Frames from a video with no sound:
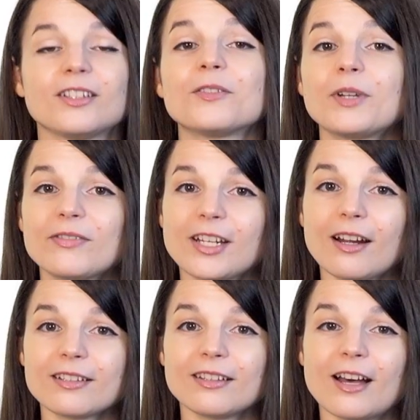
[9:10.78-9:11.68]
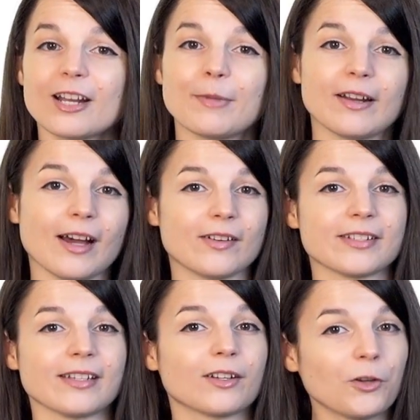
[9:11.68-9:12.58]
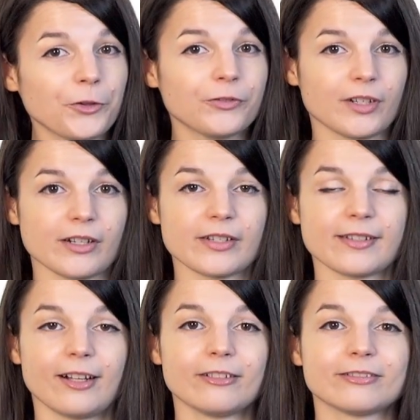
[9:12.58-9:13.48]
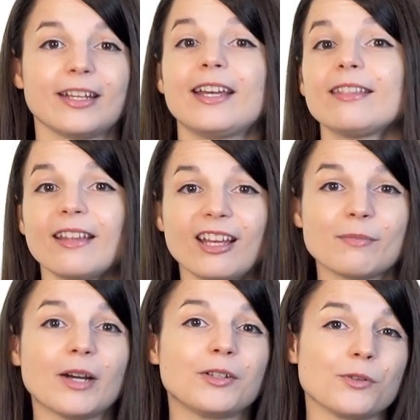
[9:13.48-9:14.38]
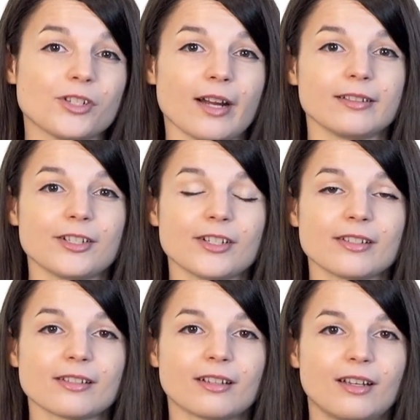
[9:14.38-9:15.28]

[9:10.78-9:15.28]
We've talked a lot about how to set goals for yourself and think about new challenges.